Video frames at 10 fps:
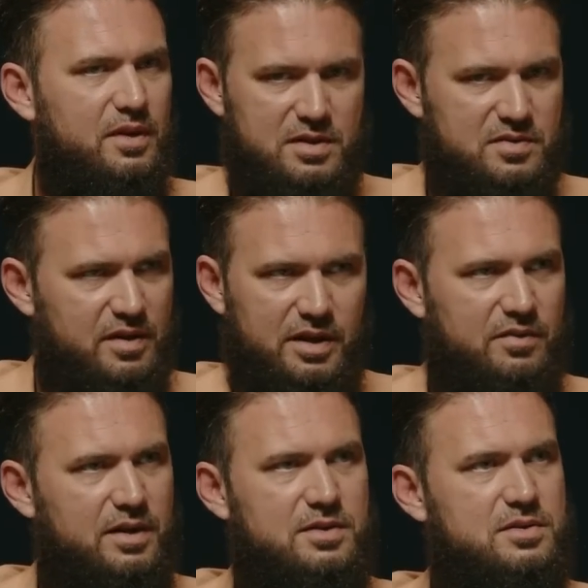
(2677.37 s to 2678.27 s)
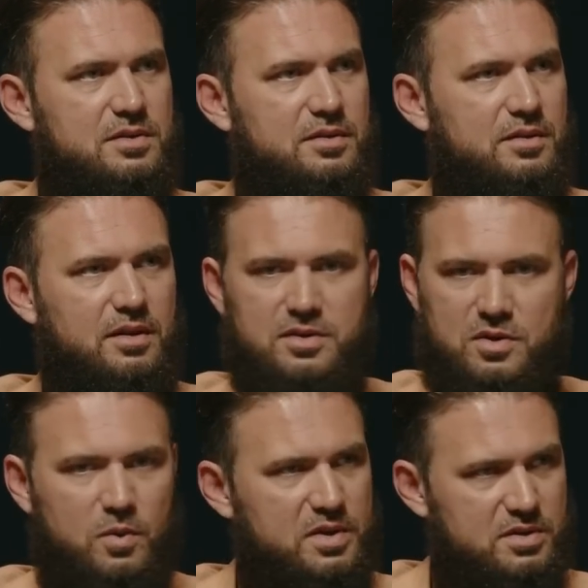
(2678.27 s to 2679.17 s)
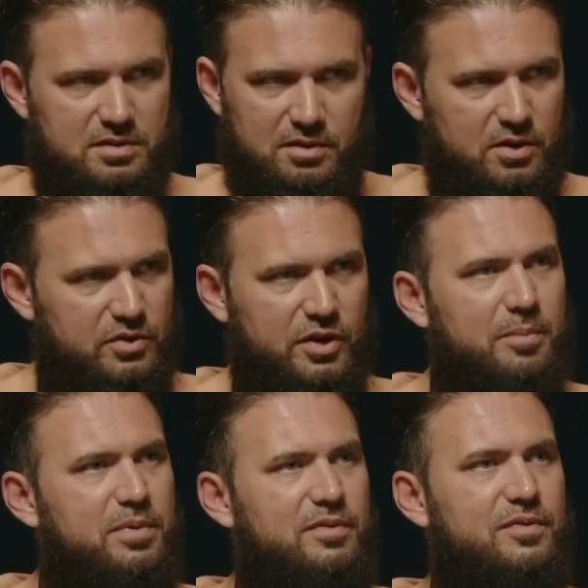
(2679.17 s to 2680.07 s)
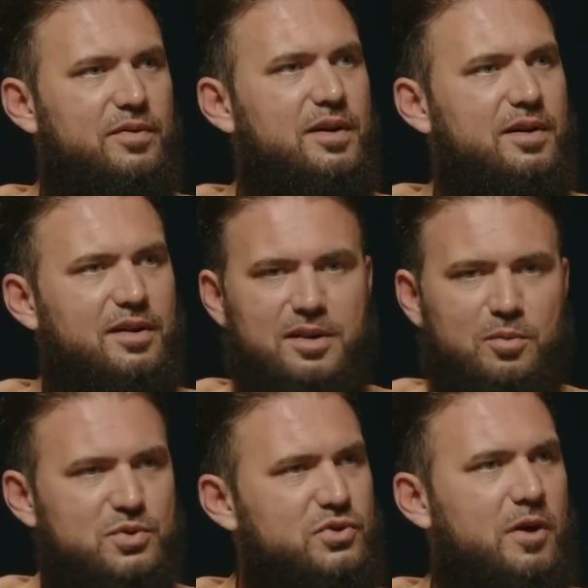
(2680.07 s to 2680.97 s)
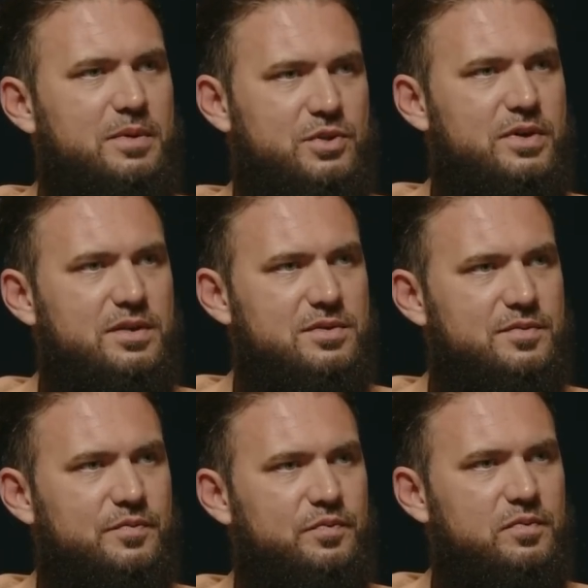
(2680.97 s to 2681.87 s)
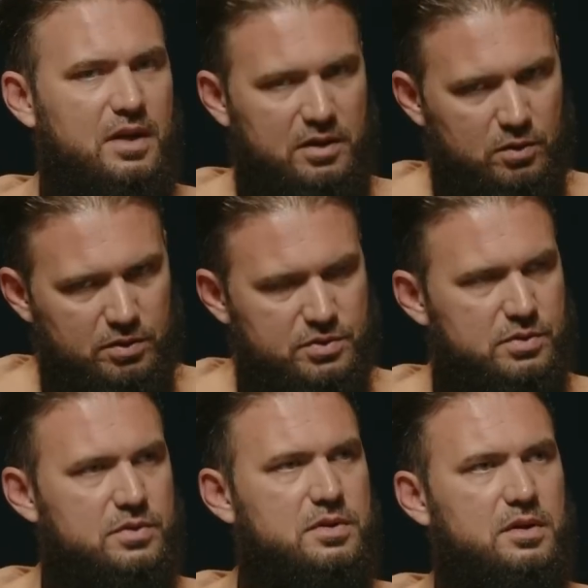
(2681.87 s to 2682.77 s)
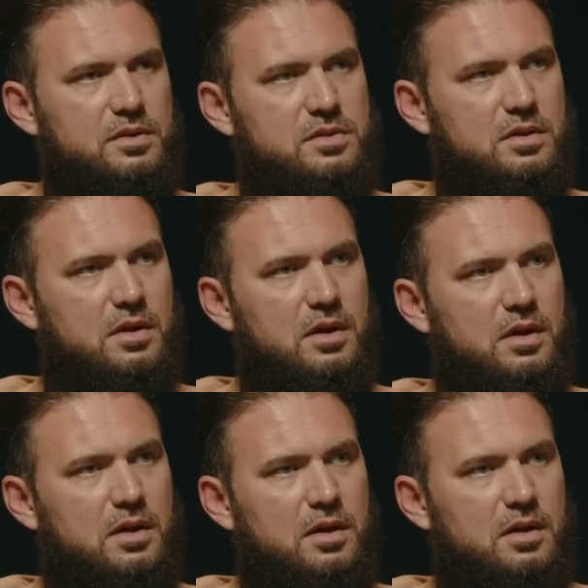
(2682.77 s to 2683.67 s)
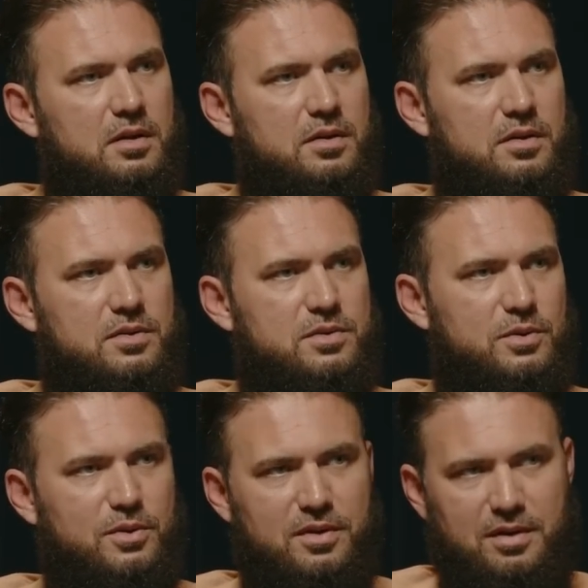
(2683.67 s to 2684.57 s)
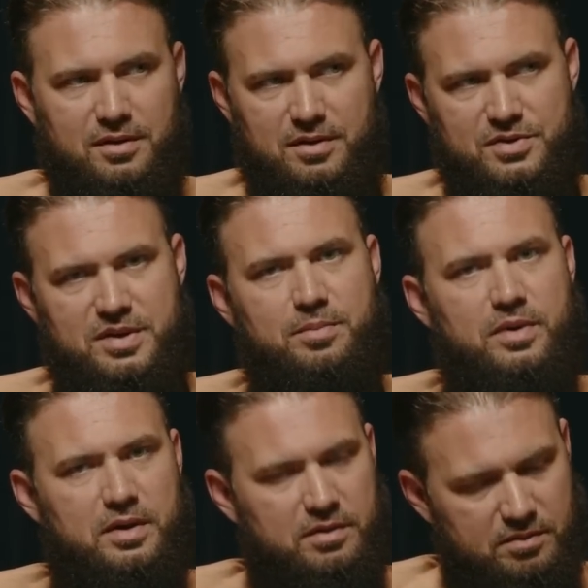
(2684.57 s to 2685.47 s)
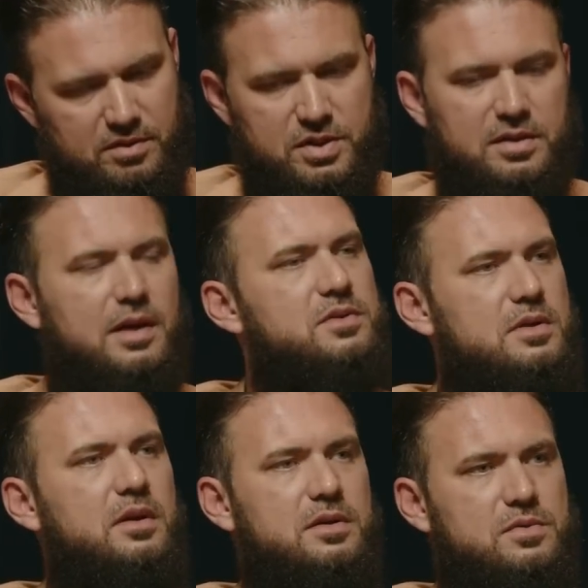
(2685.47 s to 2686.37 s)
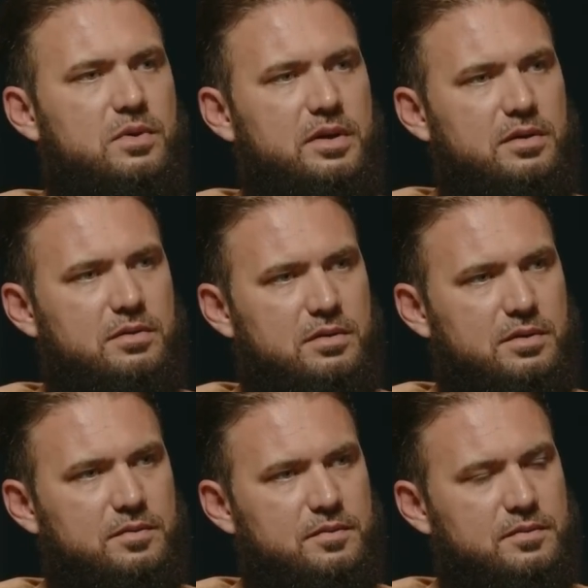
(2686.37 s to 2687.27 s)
He's very advanced. He's always on top of the most common trends. And he'll use those things. So don't think they're separated. Shaitan's there. He's working through it.